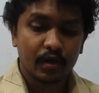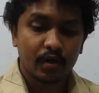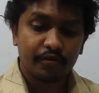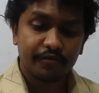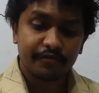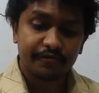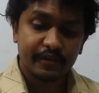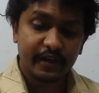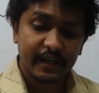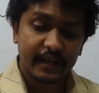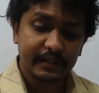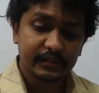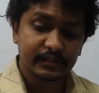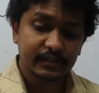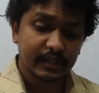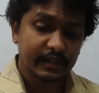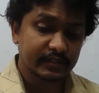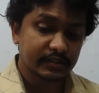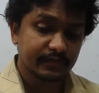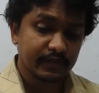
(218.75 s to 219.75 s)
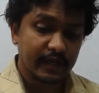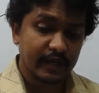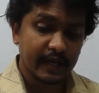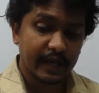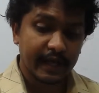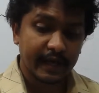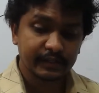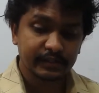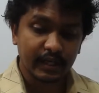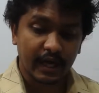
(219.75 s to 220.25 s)
flees his
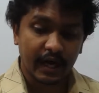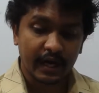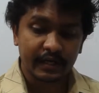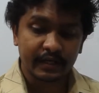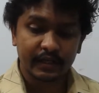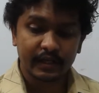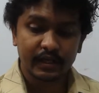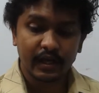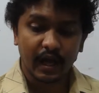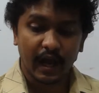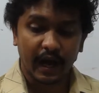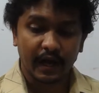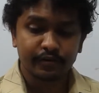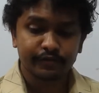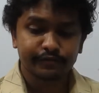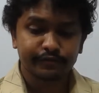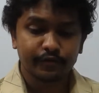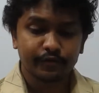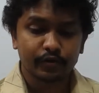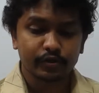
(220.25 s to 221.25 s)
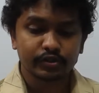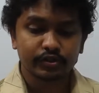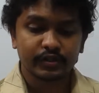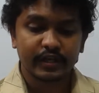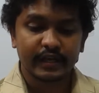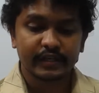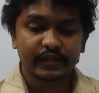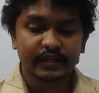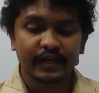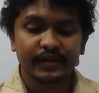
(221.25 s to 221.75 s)
village under
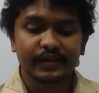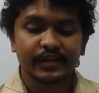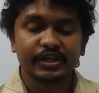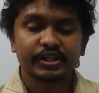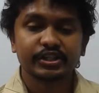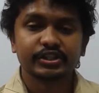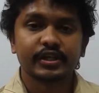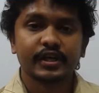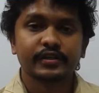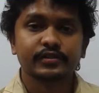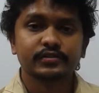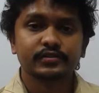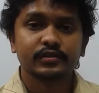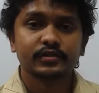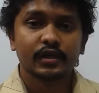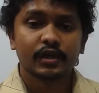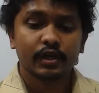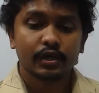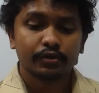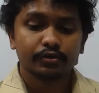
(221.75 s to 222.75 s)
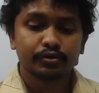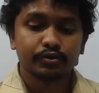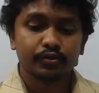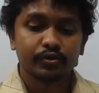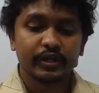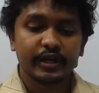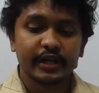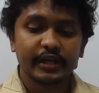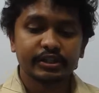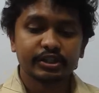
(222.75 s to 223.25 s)
unfortunate conditions to
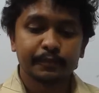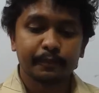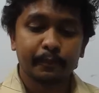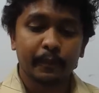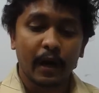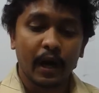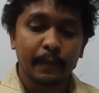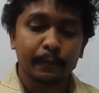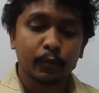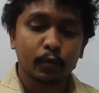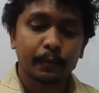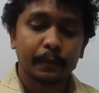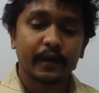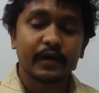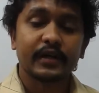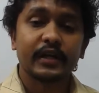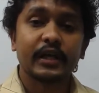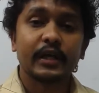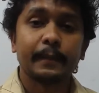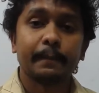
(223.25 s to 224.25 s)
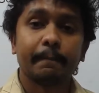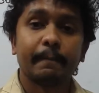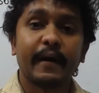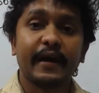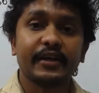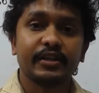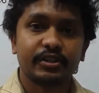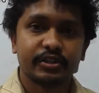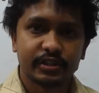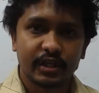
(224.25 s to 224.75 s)
reach Pambupati
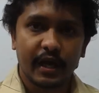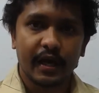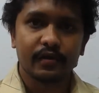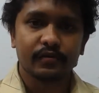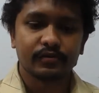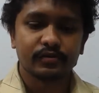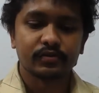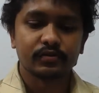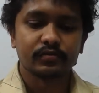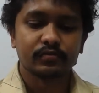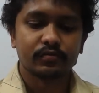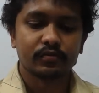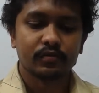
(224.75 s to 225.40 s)
by chance.